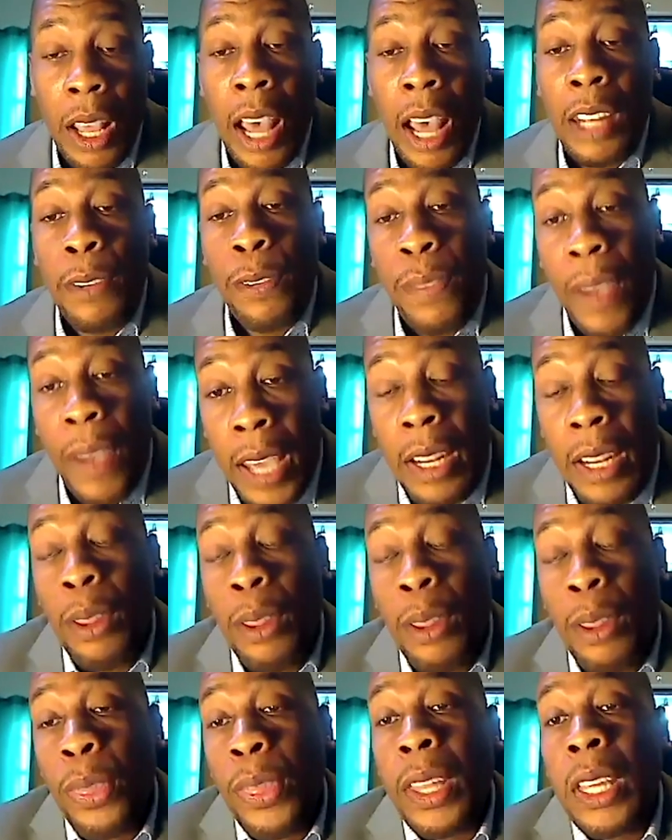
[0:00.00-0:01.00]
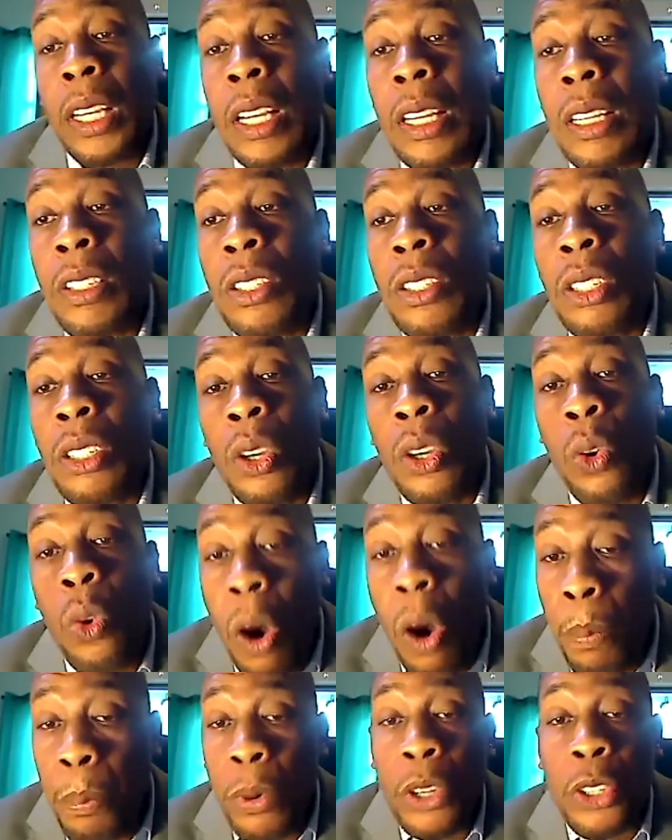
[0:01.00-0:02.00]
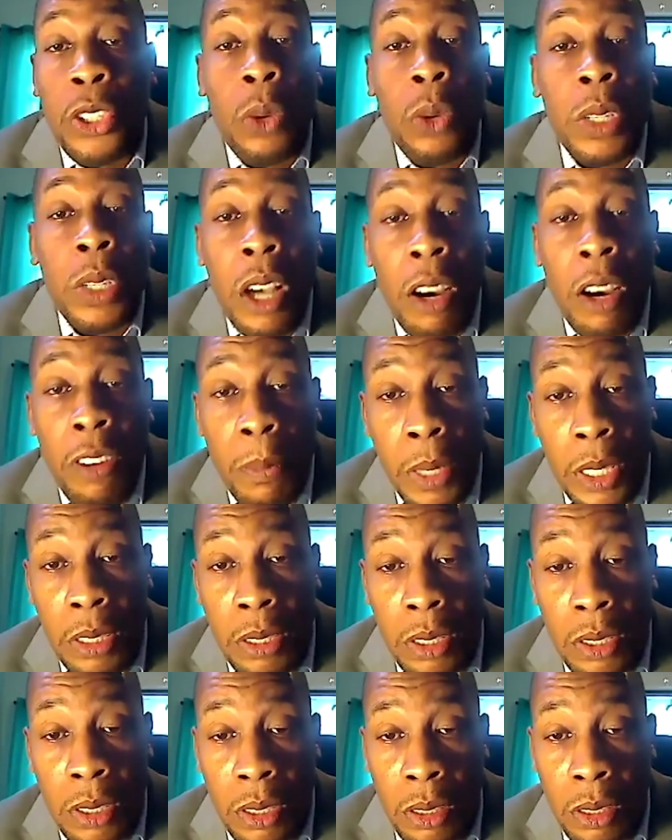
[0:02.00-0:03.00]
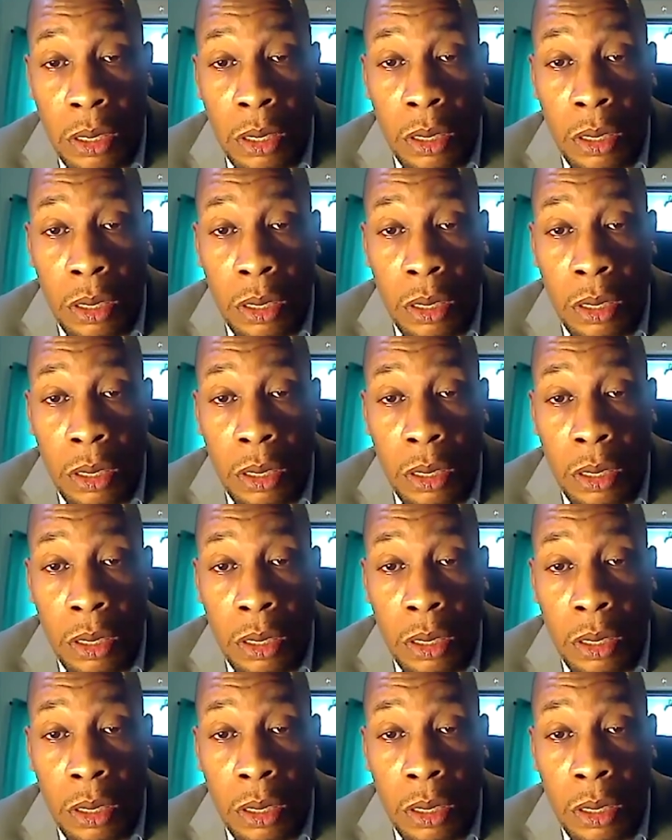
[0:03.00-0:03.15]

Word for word: And the final thing is cooperation with governments,